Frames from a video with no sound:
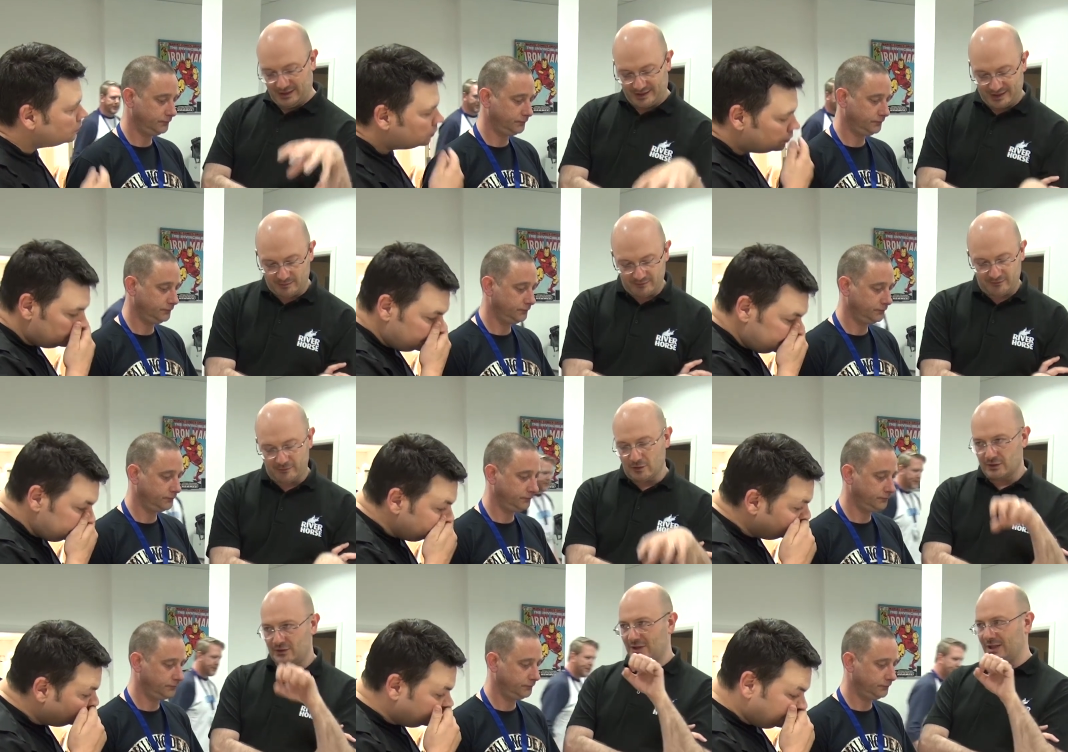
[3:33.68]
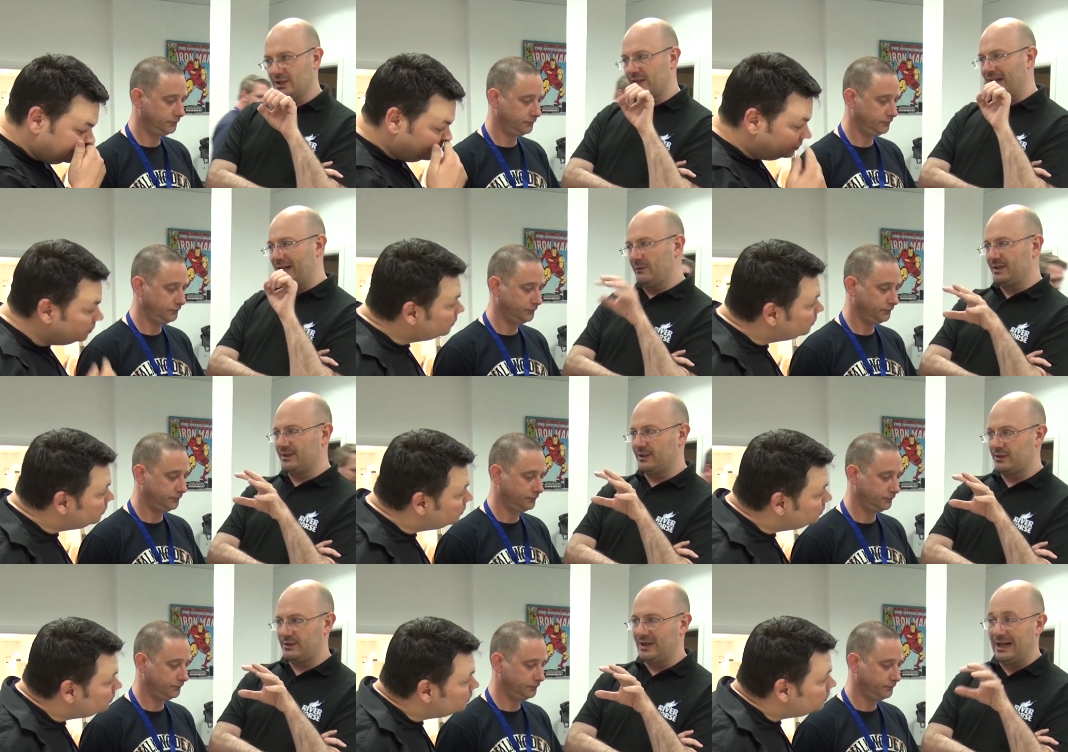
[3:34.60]
Speaker 1: this type of force is how it
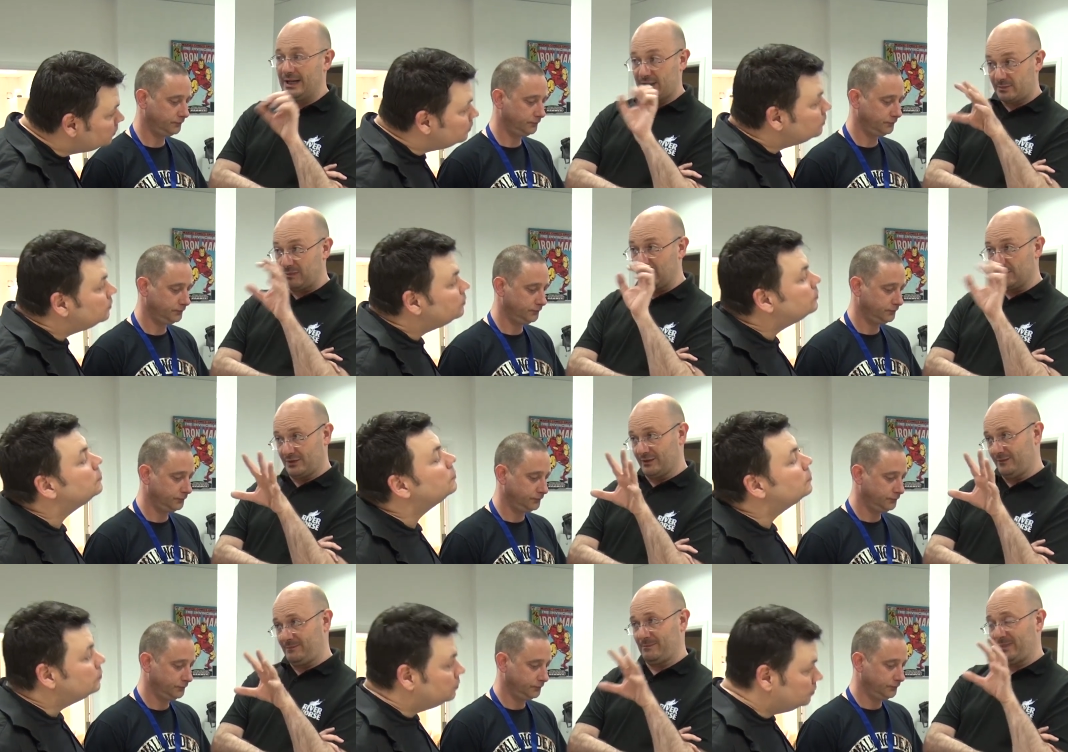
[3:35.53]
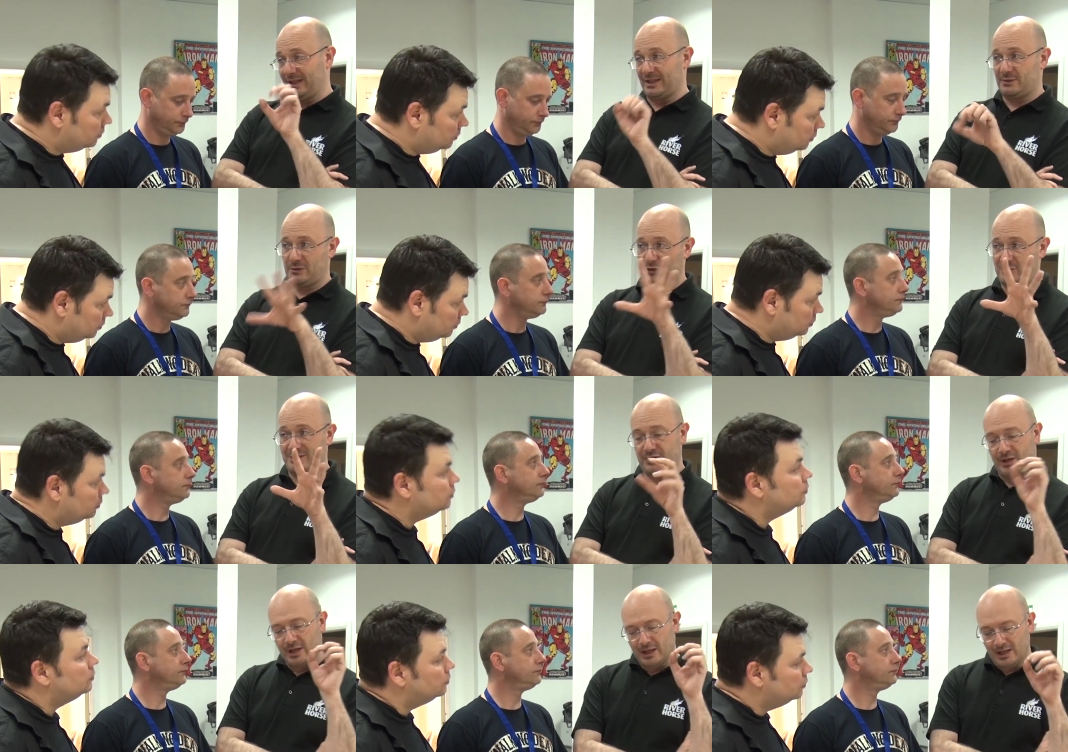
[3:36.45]
serves high explosive, big explosion
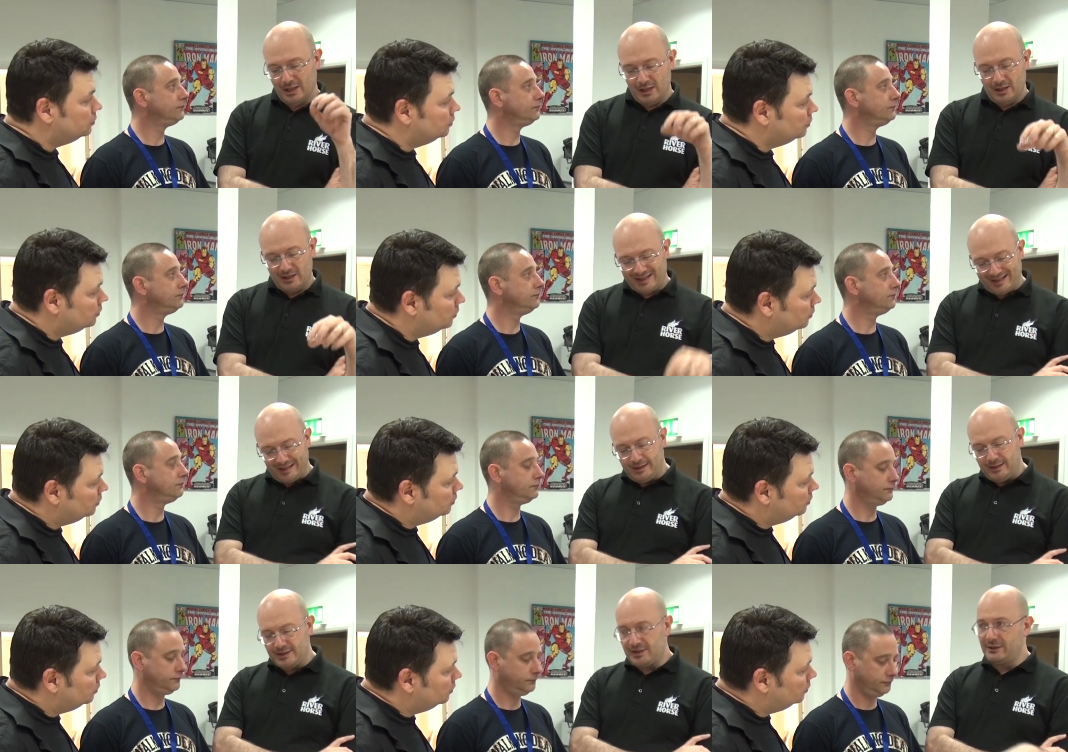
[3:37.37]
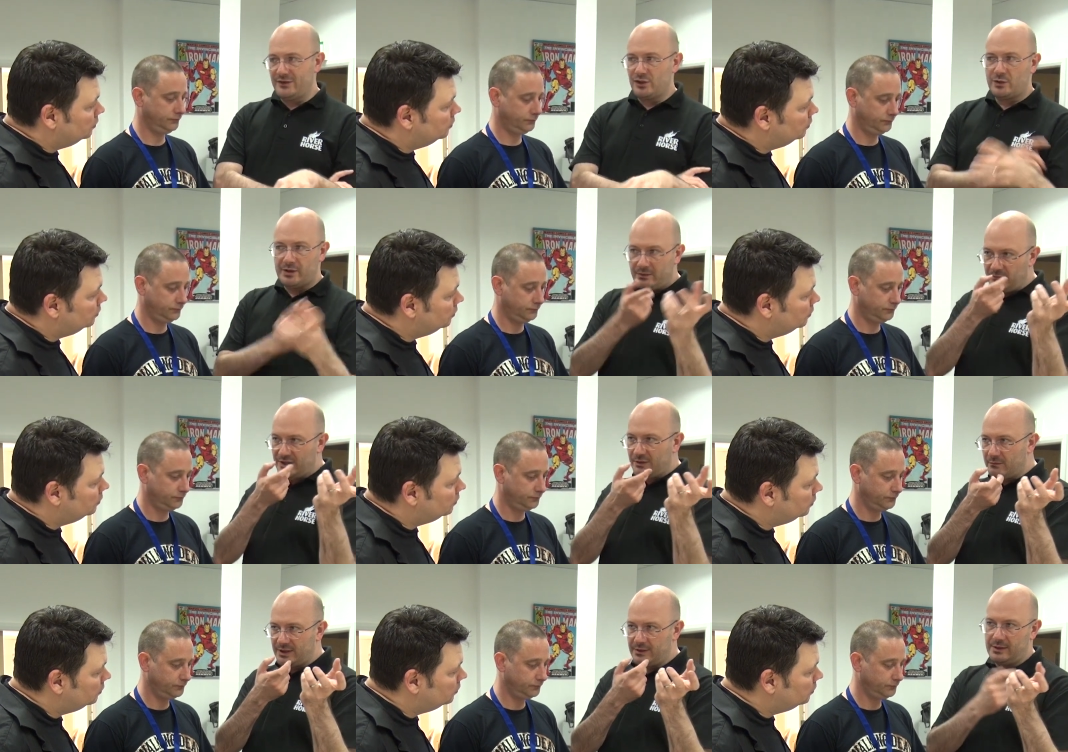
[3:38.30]
because killing these individually
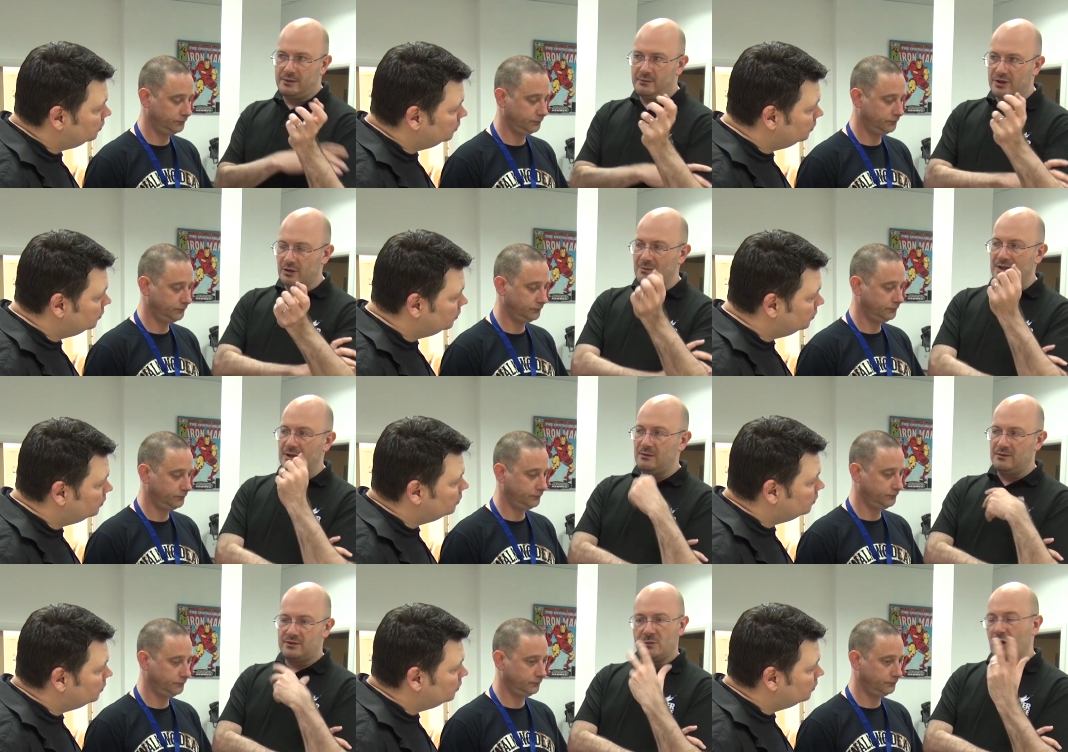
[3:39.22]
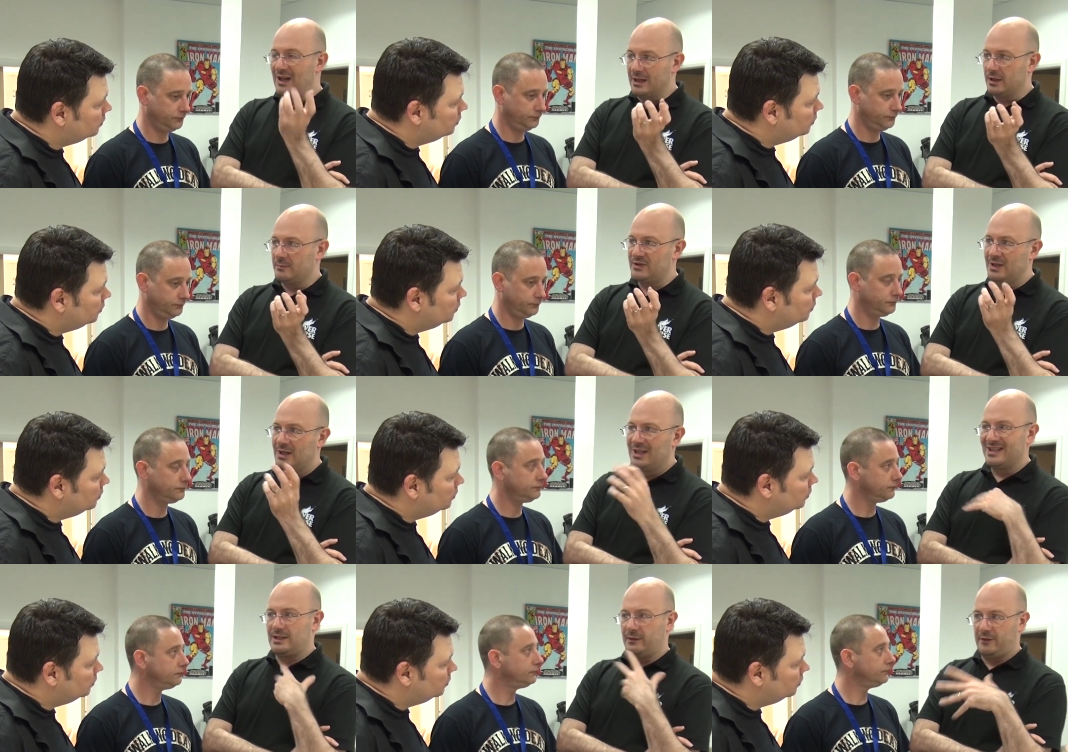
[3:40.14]
with with, uh, with normal small arms
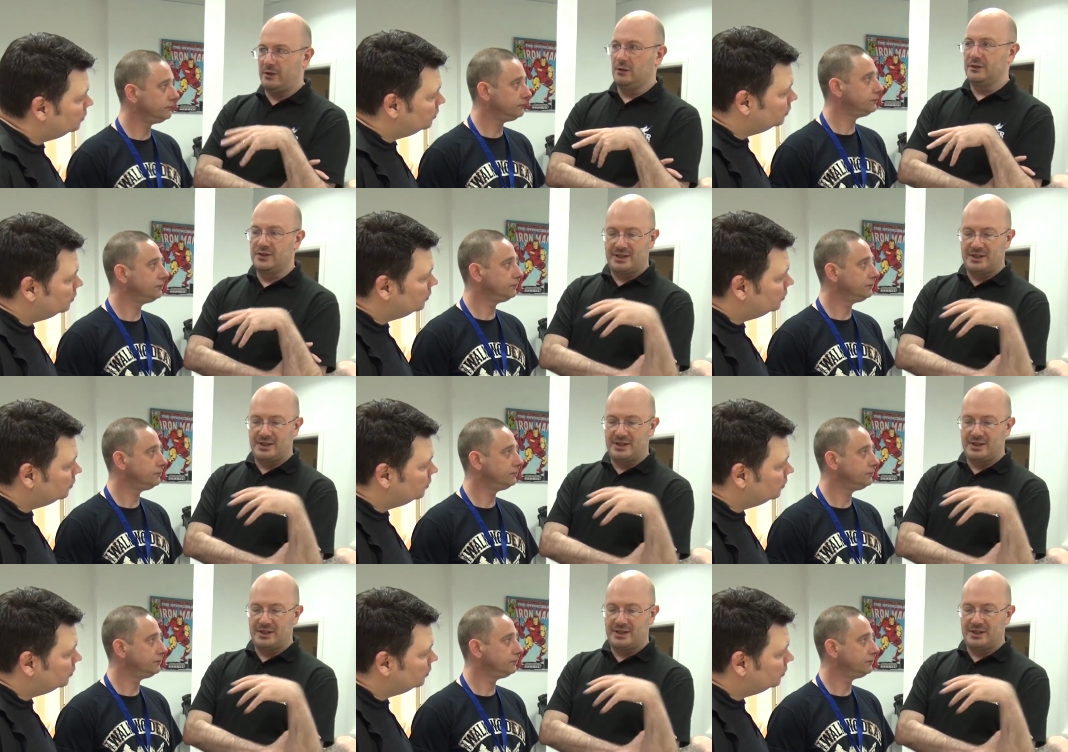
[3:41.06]
is difficult.